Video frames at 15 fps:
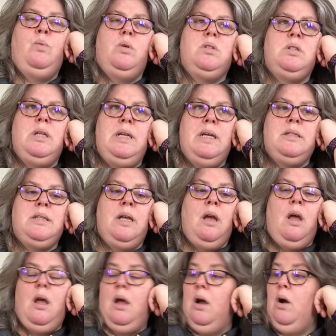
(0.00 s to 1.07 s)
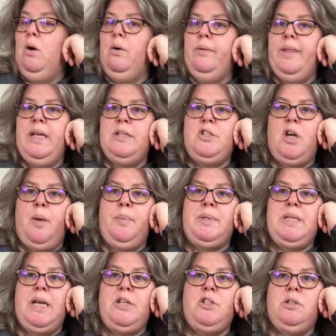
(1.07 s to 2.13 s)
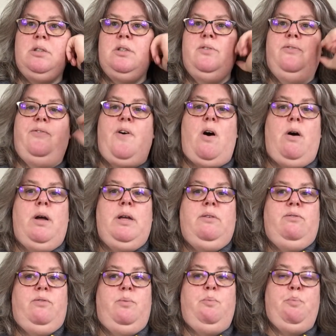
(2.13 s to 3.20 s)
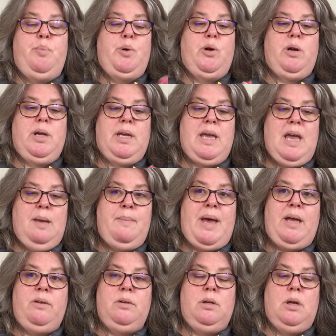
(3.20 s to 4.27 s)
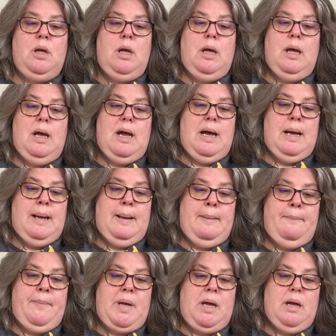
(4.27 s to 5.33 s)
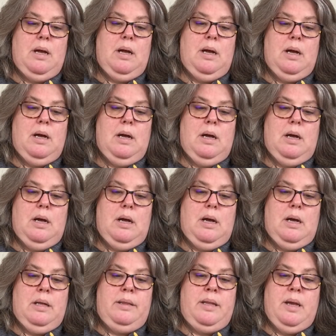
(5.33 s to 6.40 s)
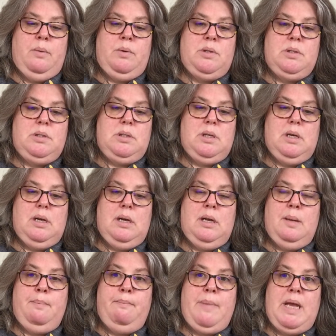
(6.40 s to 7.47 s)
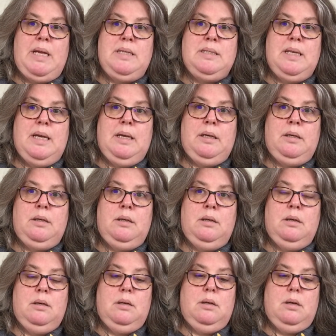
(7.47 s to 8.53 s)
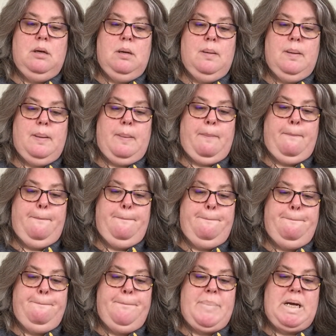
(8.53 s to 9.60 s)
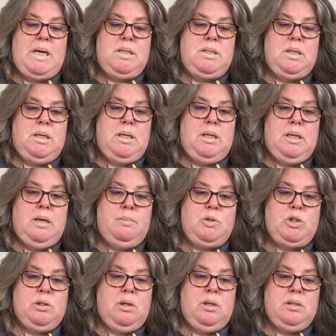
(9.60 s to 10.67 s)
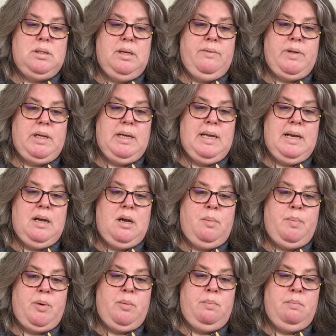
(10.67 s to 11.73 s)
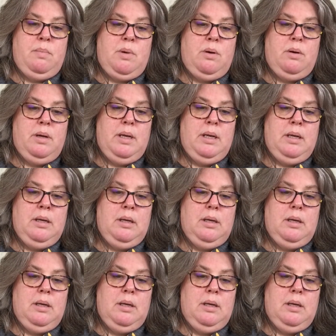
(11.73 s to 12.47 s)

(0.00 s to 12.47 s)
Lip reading: what's the next thing? Oh, the Interpretations 5 book came out And there was an amazing pattern in there. I'm just going to see if I can get it up on my